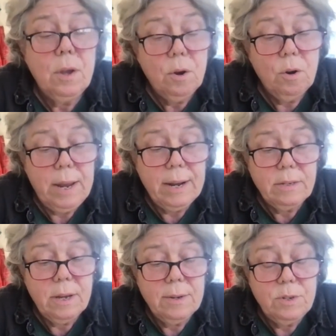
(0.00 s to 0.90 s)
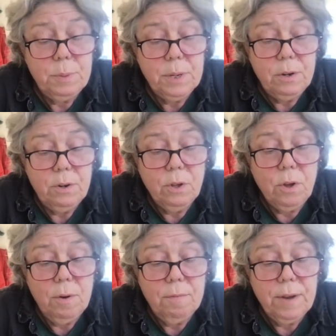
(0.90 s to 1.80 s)
Her ex-husband, the
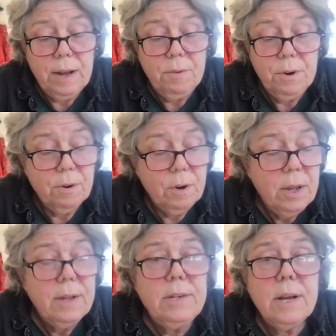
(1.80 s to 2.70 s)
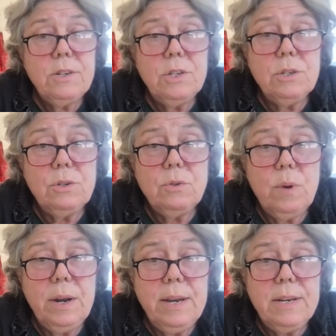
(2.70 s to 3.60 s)
co-founder, touches
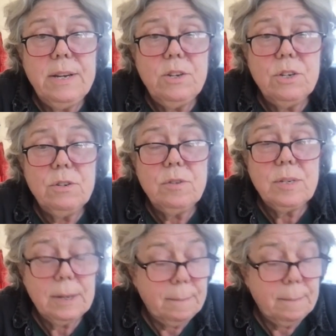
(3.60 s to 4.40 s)
when he teaches.